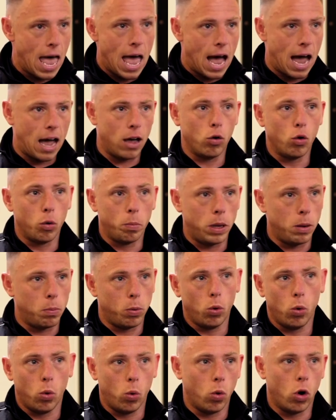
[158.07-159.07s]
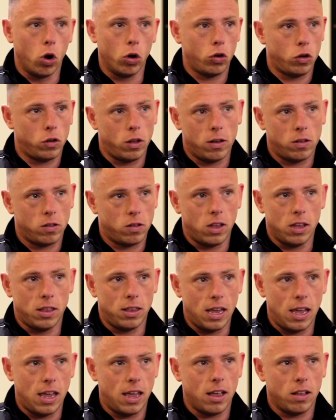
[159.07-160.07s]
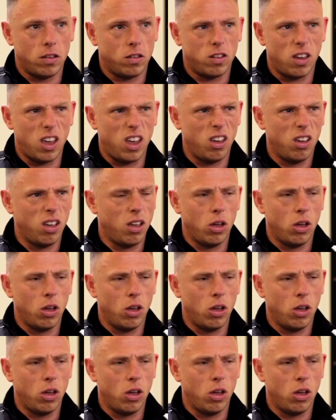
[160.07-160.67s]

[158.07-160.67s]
I know people will watch this today and say,